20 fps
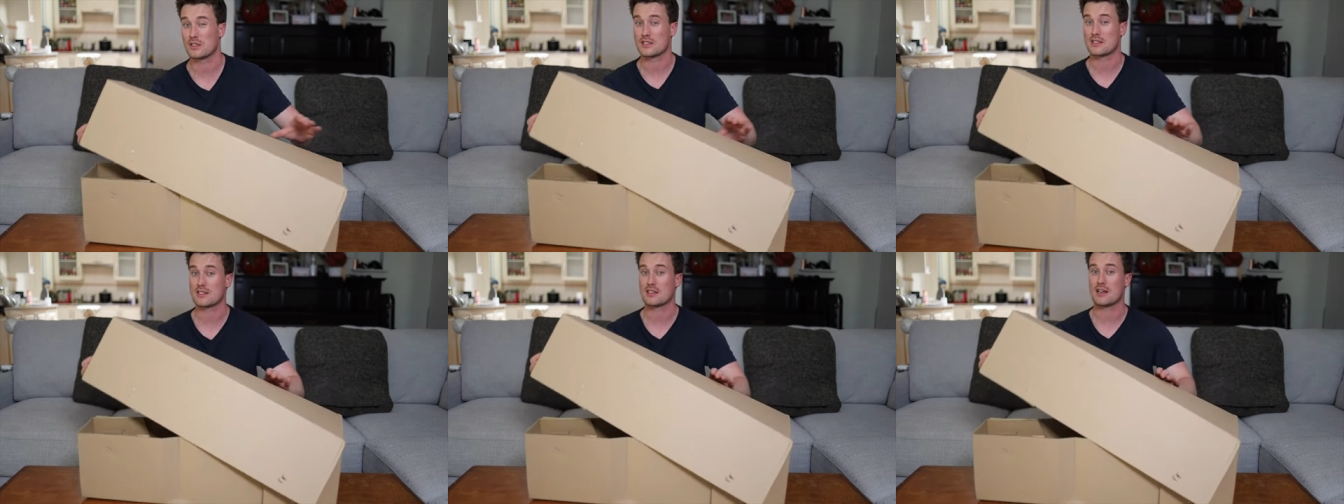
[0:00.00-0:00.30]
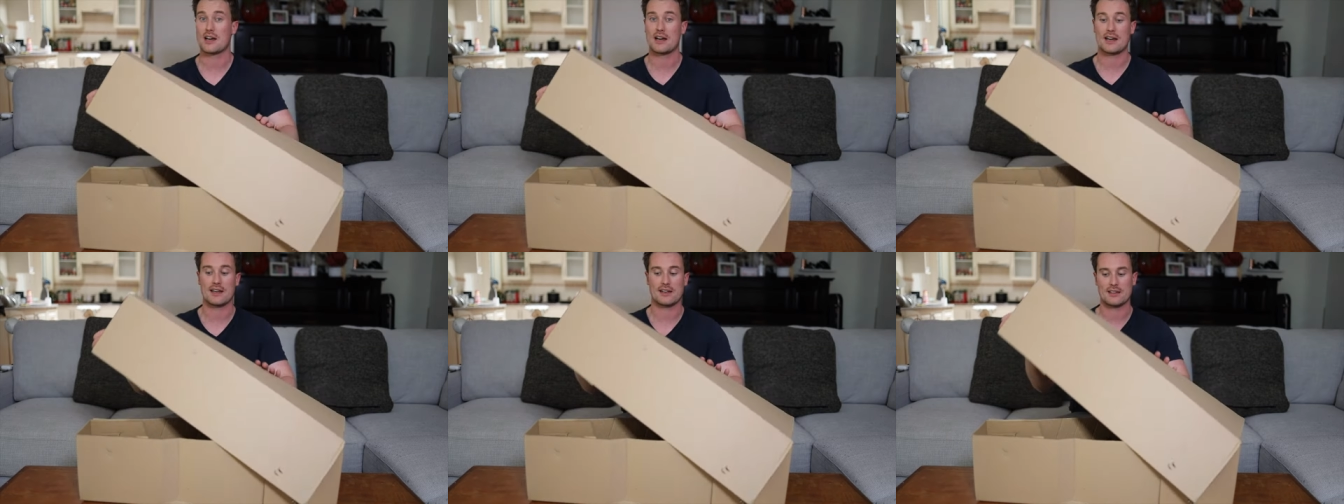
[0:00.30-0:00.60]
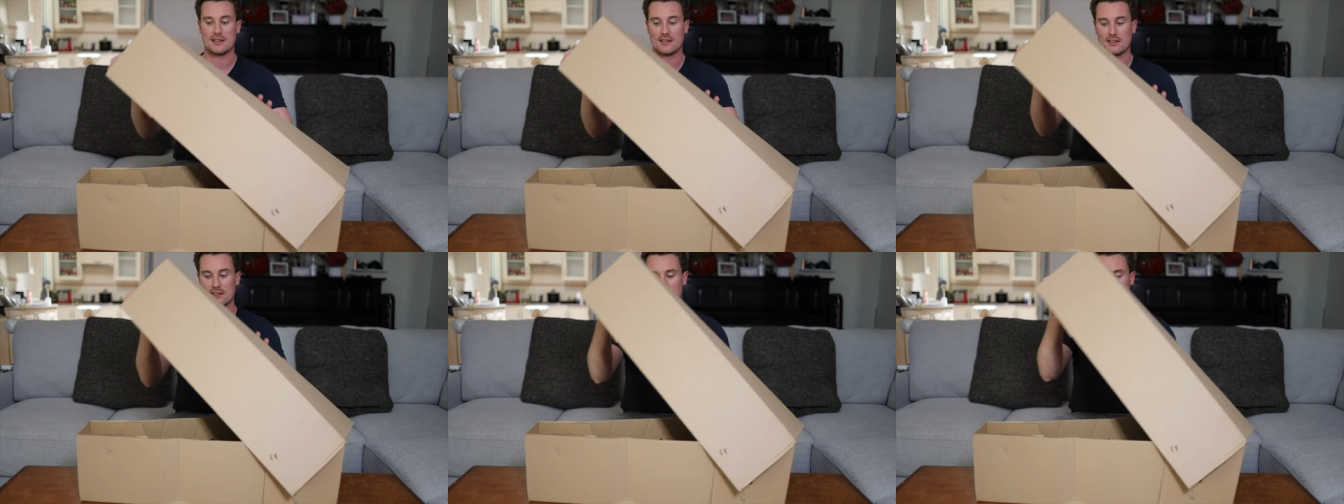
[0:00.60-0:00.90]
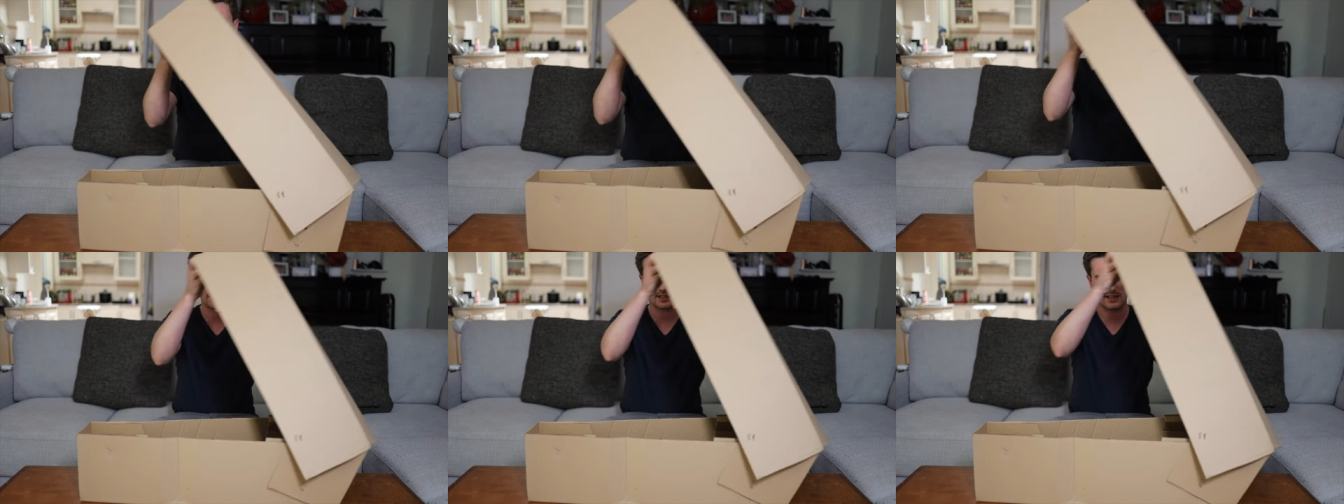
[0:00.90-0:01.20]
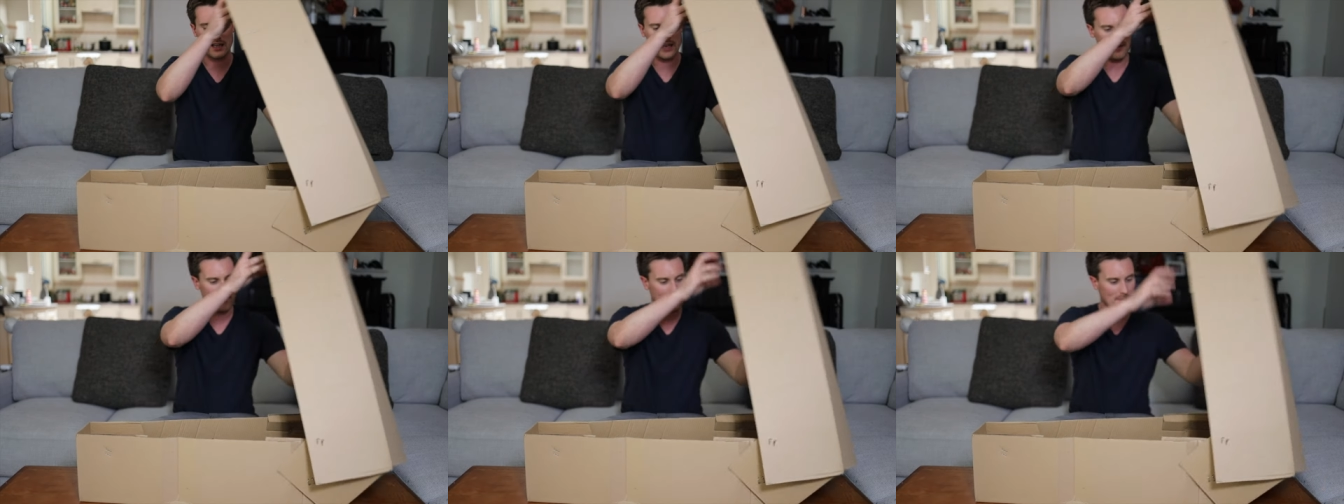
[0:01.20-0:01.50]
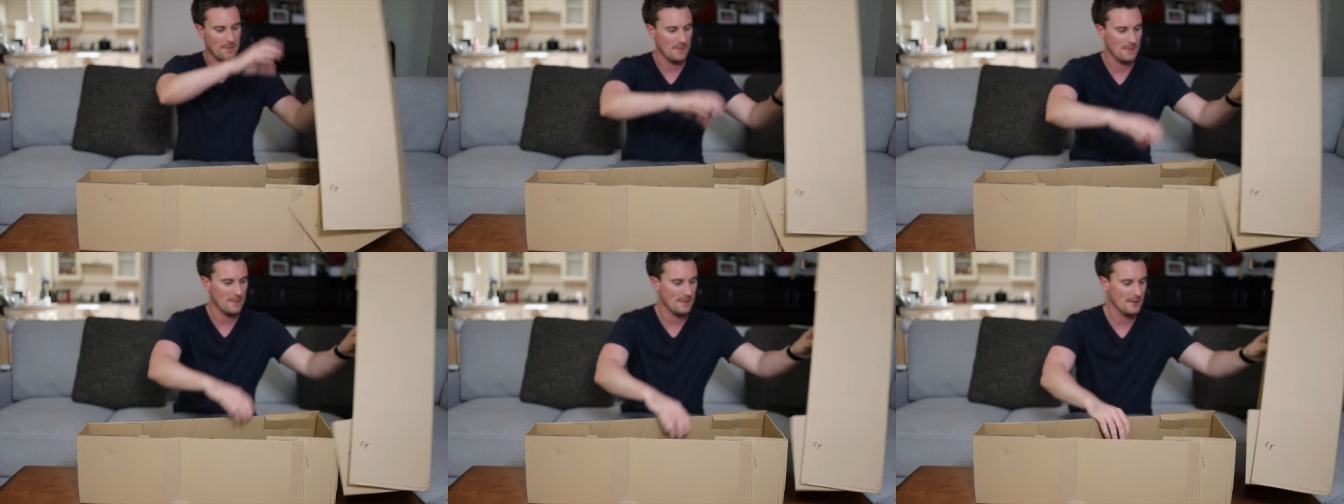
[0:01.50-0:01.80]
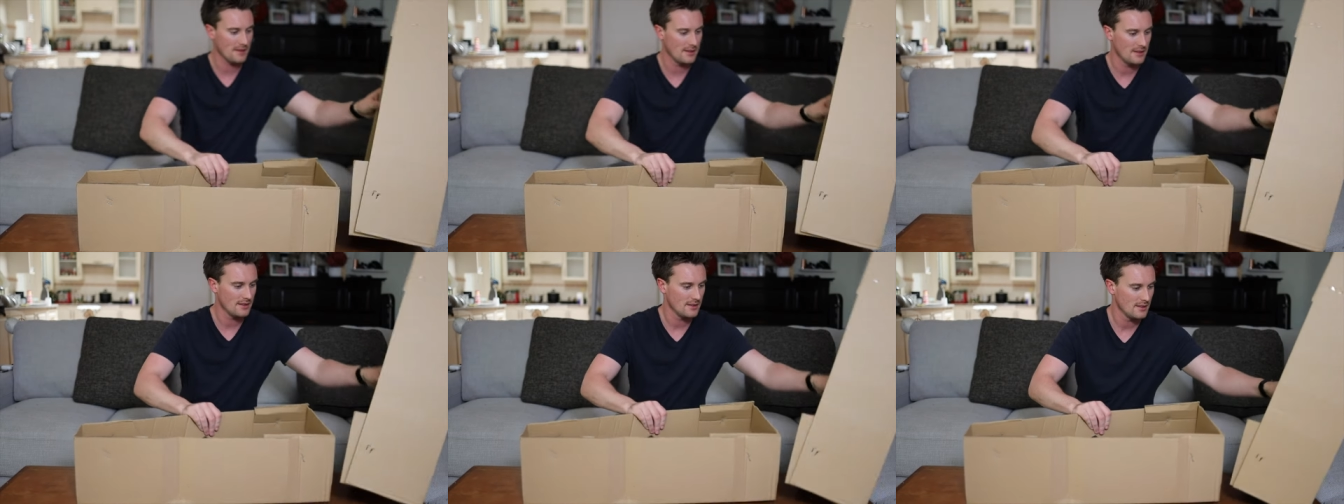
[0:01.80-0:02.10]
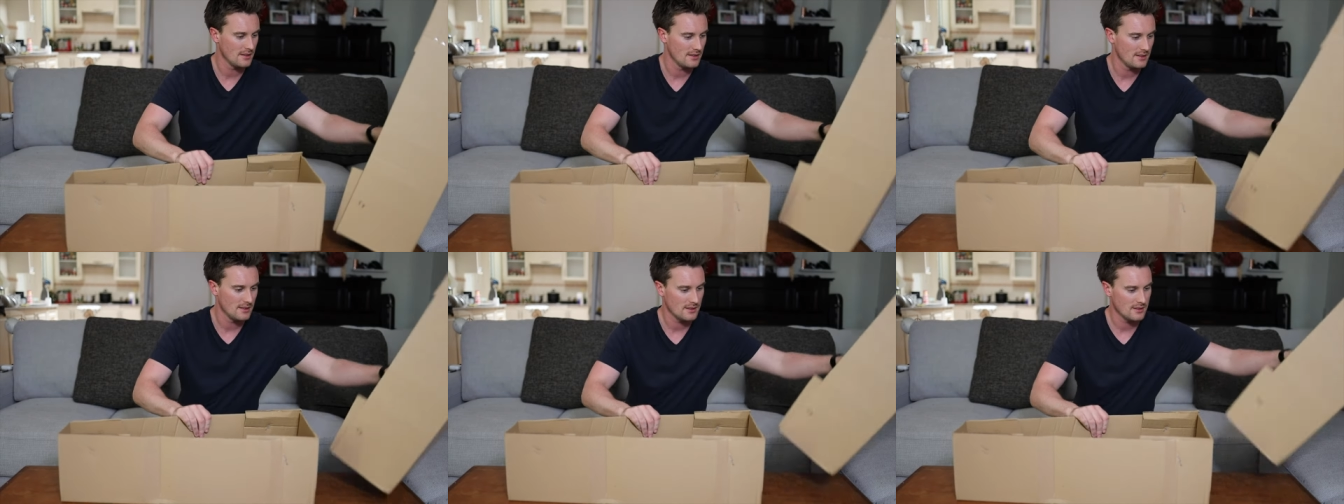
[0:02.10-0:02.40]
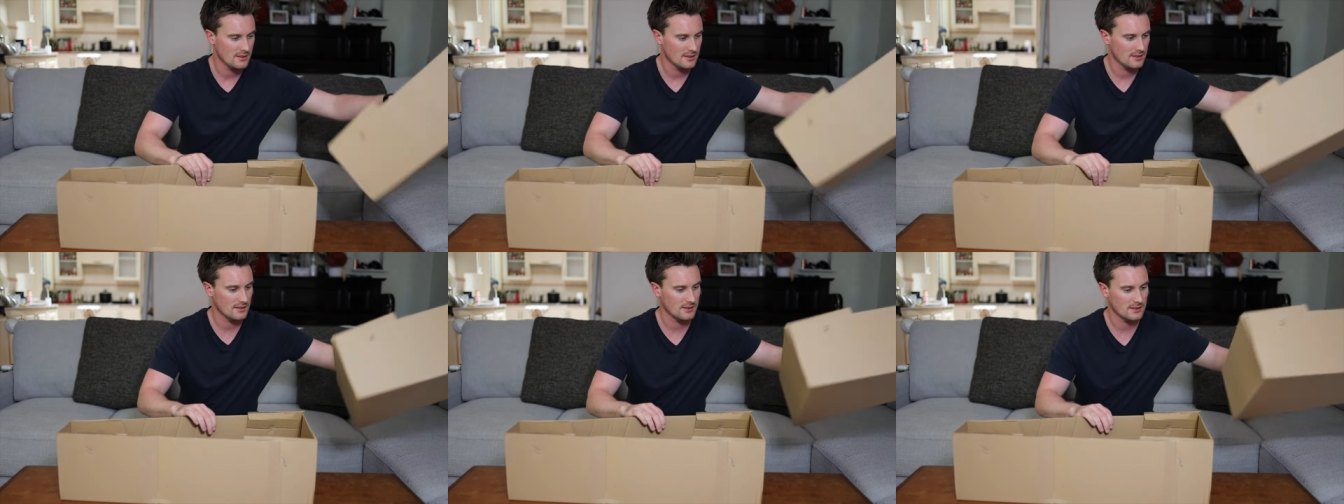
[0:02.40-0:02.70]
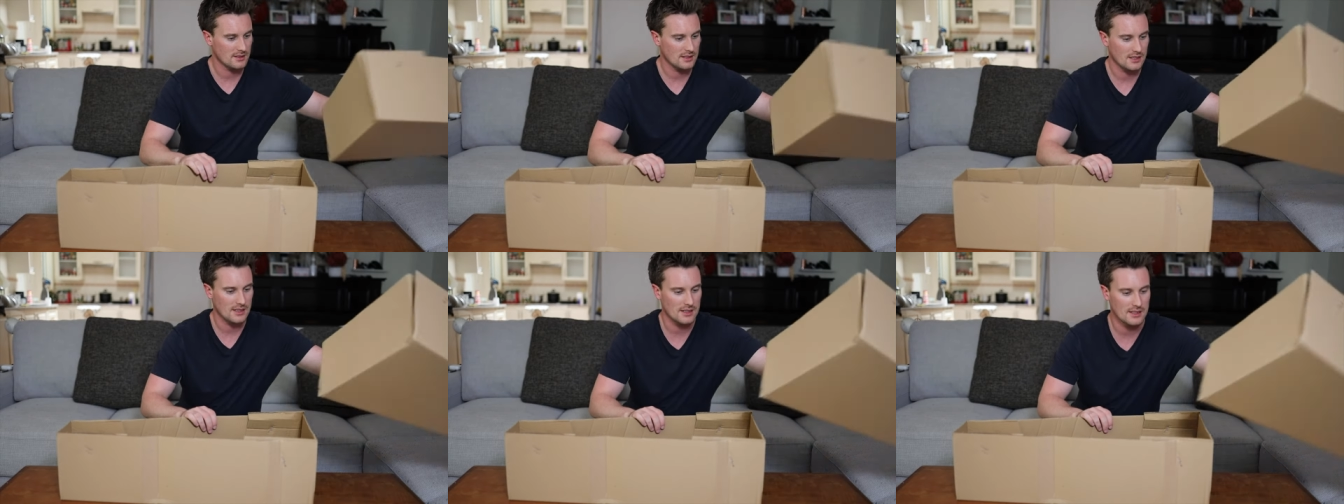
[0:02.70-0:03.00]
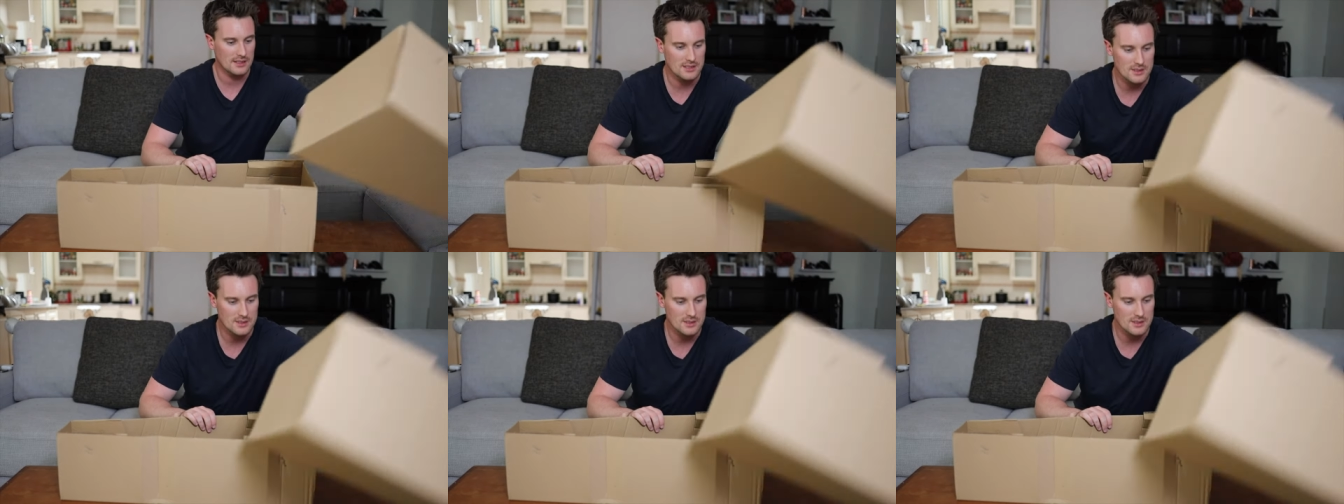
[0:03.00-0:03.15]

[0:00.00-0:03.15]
inside. Let's check it out. Okay,